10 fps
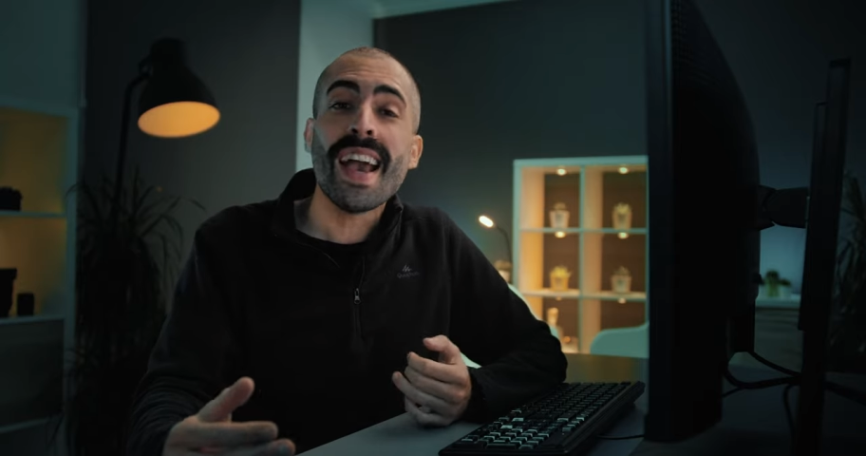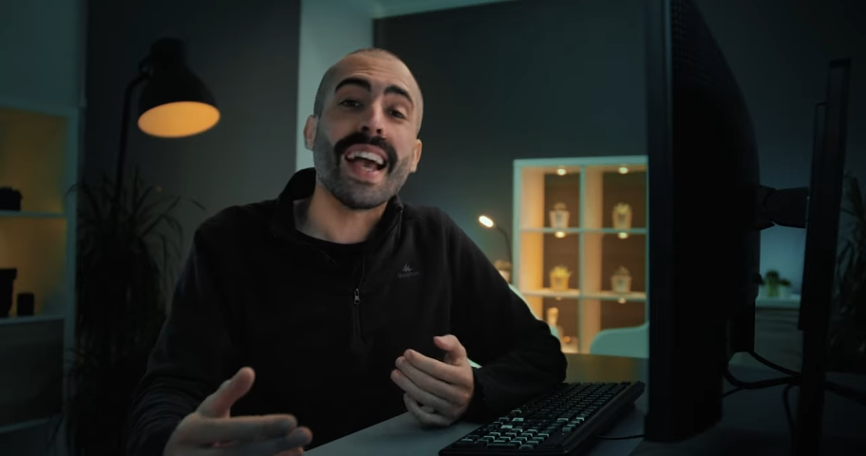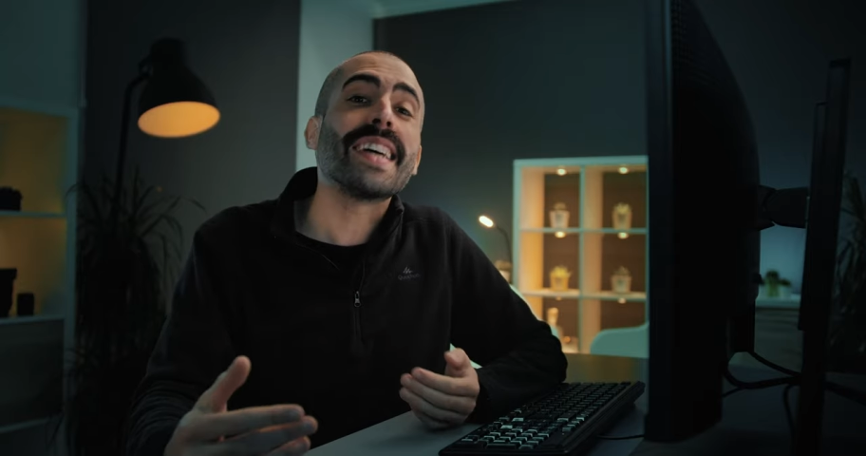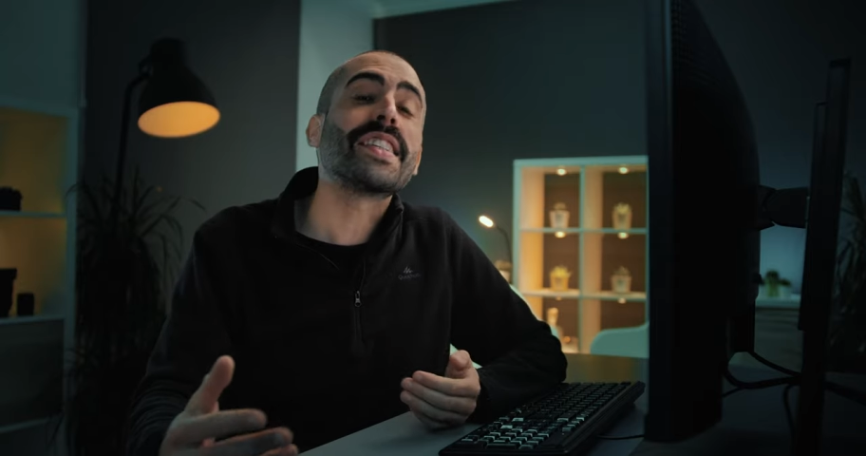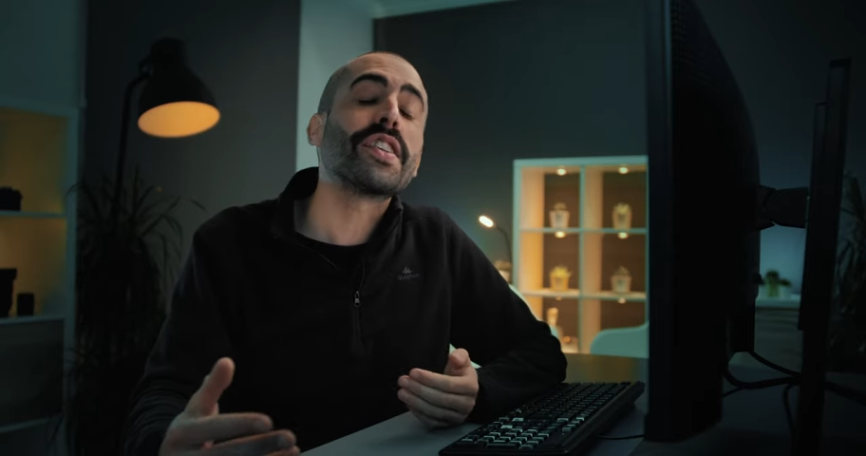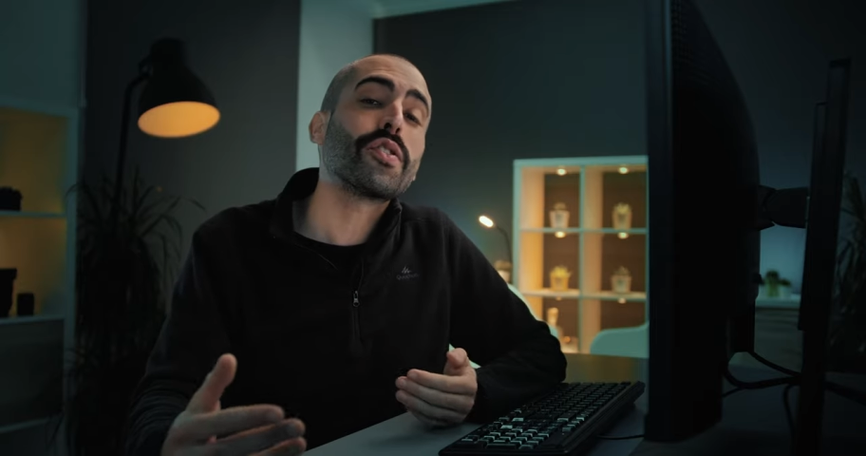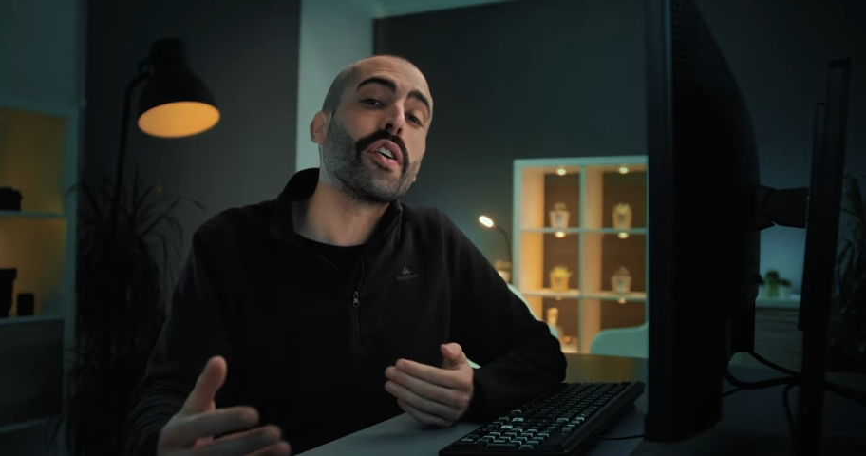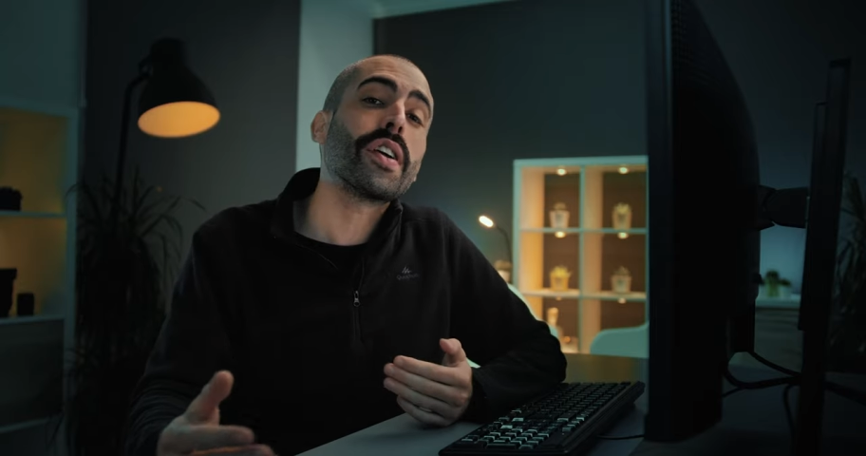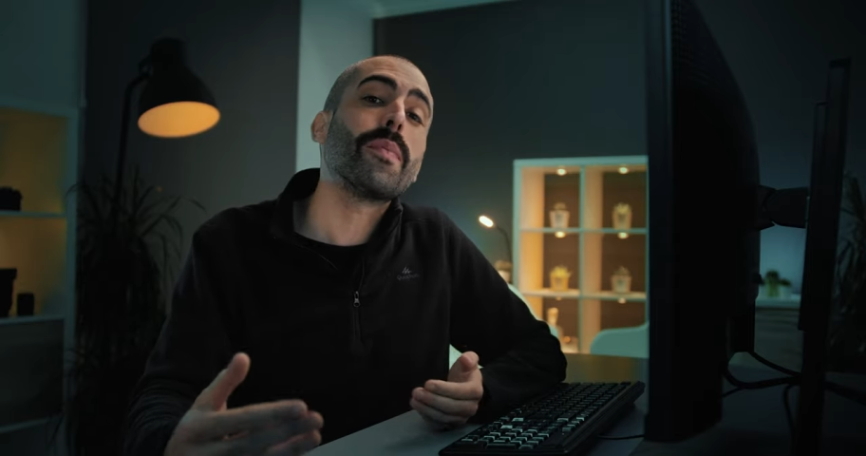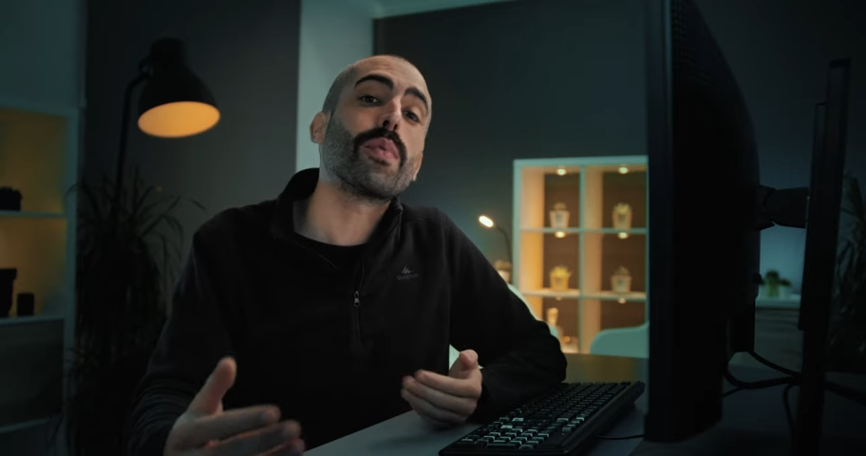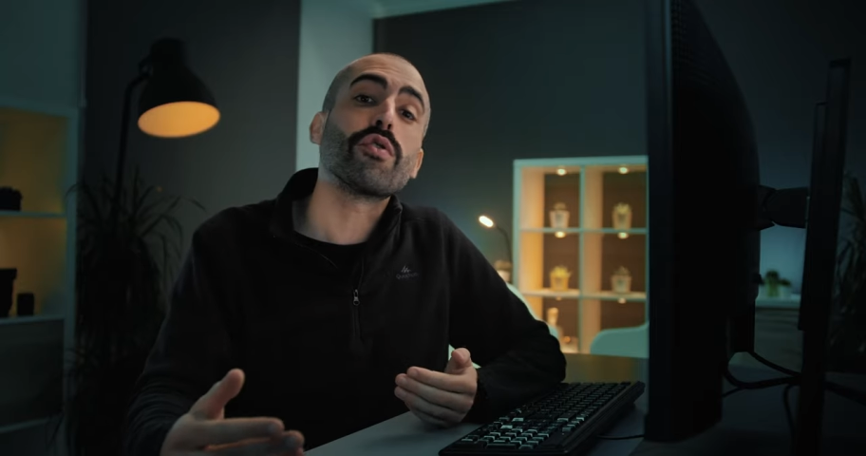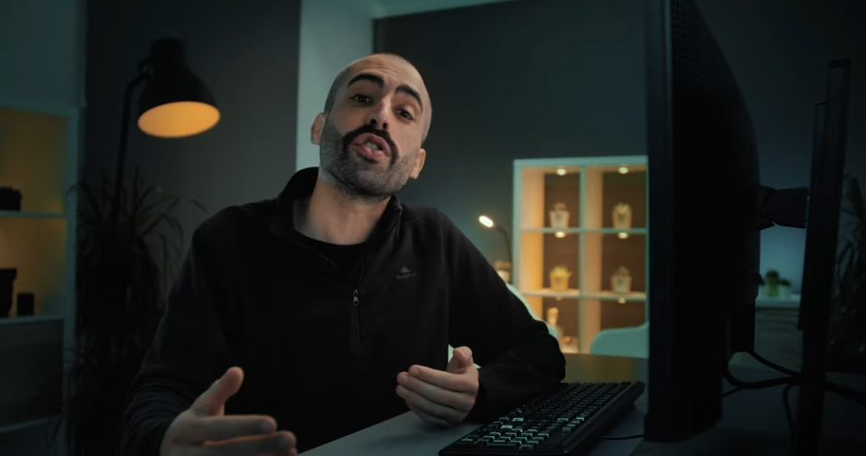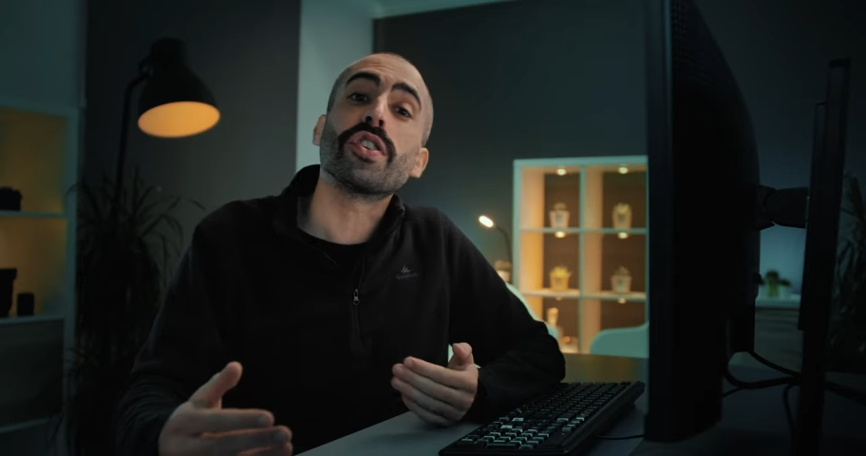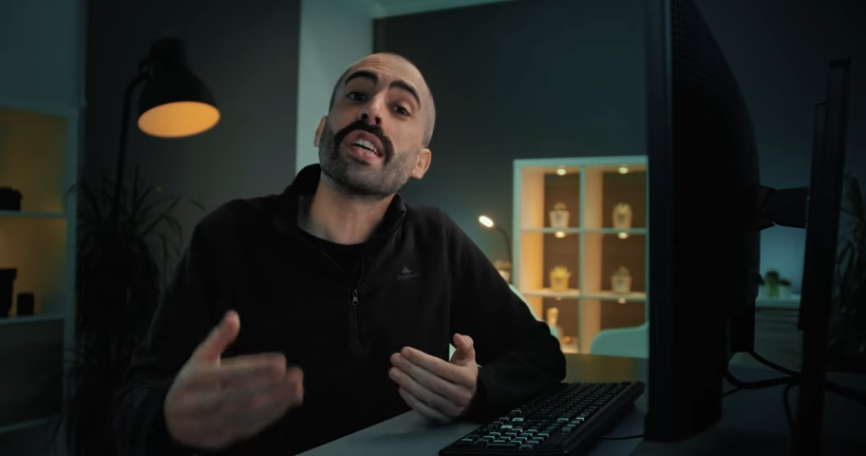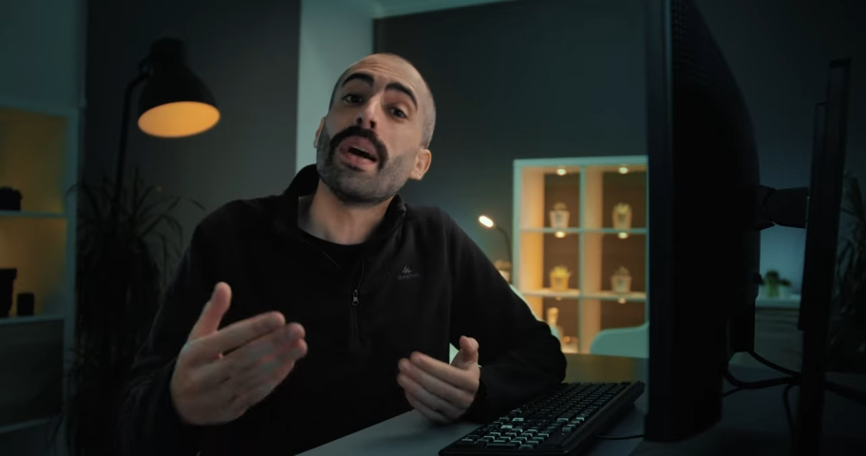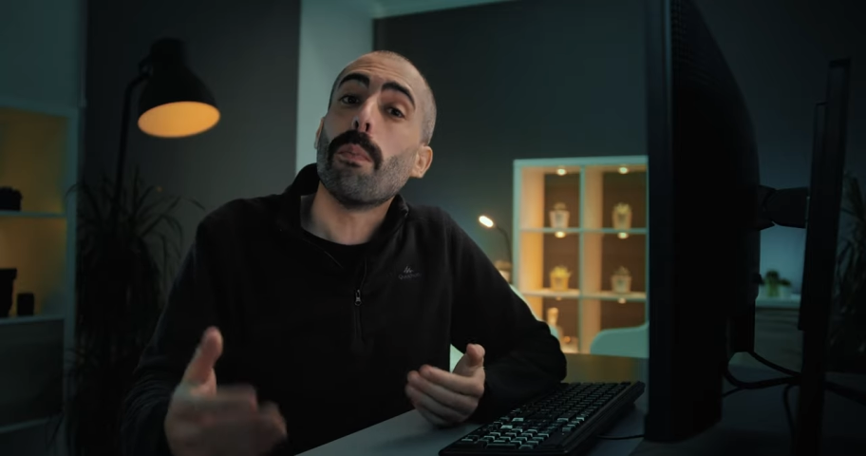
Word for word: as the story approaches